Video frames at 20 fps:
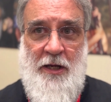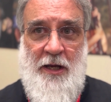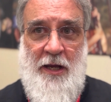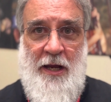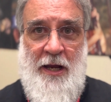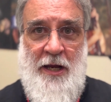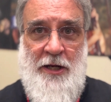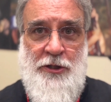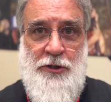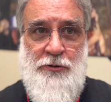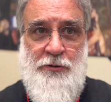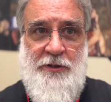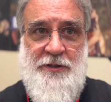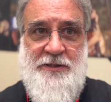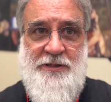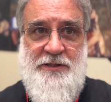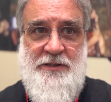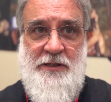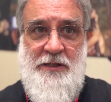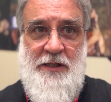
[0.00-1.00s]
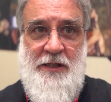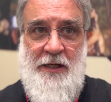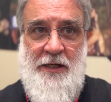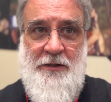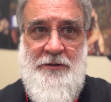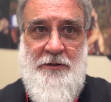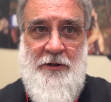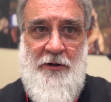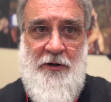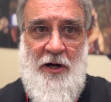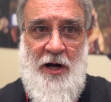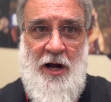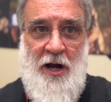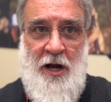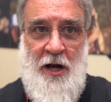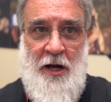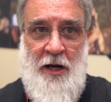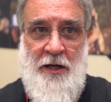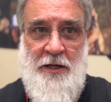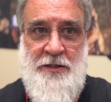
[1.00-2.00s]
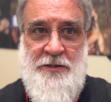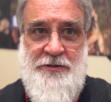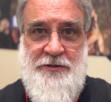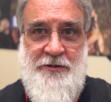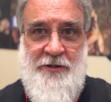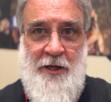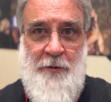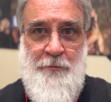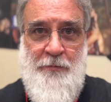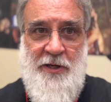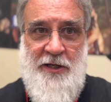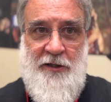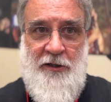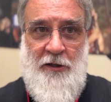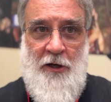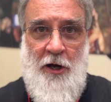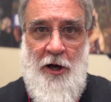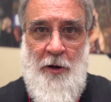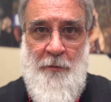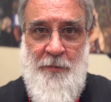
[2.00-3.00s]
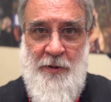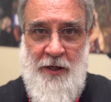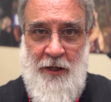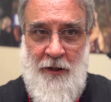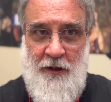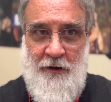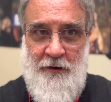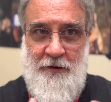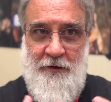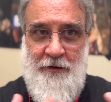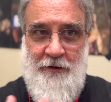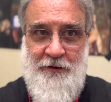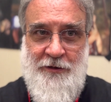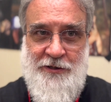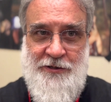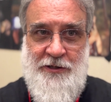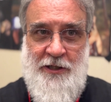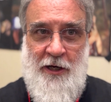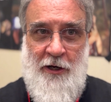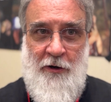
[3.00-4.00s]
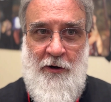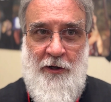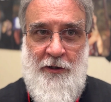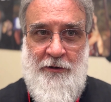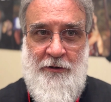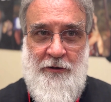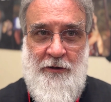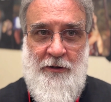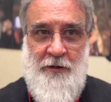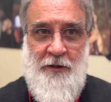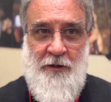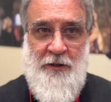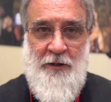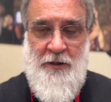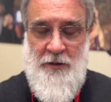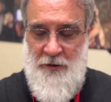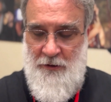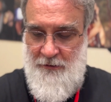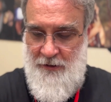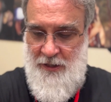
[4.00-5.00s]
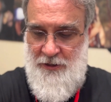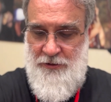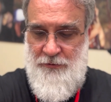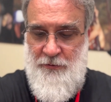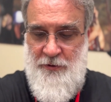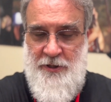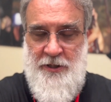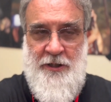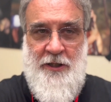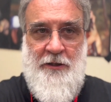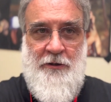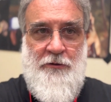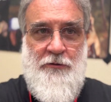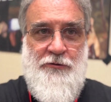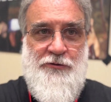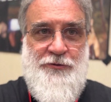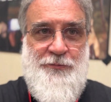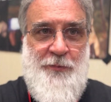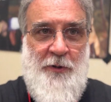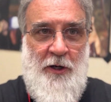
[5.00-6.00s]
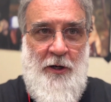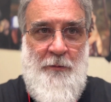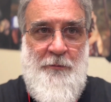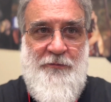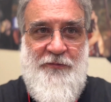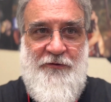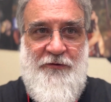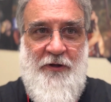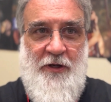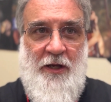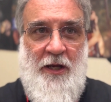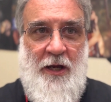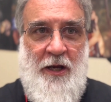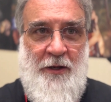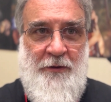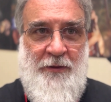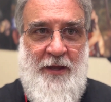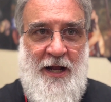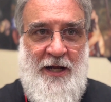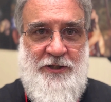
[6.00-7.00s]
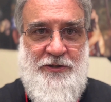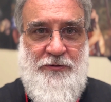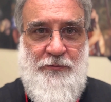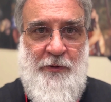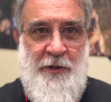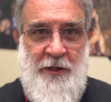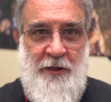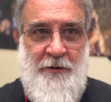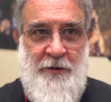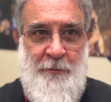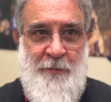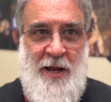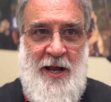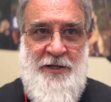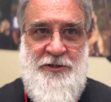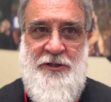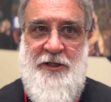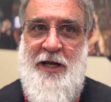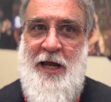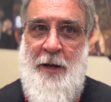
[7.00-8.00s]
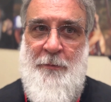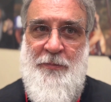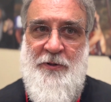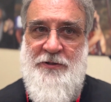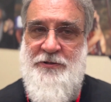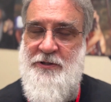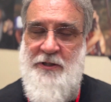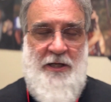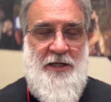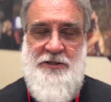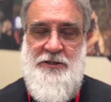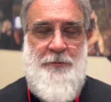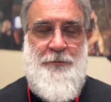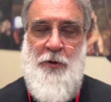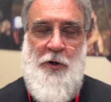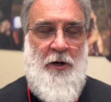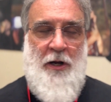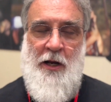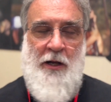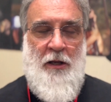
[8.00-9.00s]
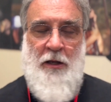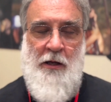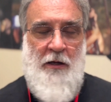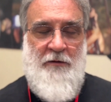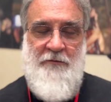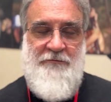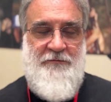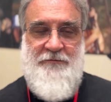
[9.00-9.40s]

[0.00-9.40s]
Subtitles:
and you can see in their eyes them becoming this character, that's when you get goosebumps, and that's when the magic happens, and that's the part I love.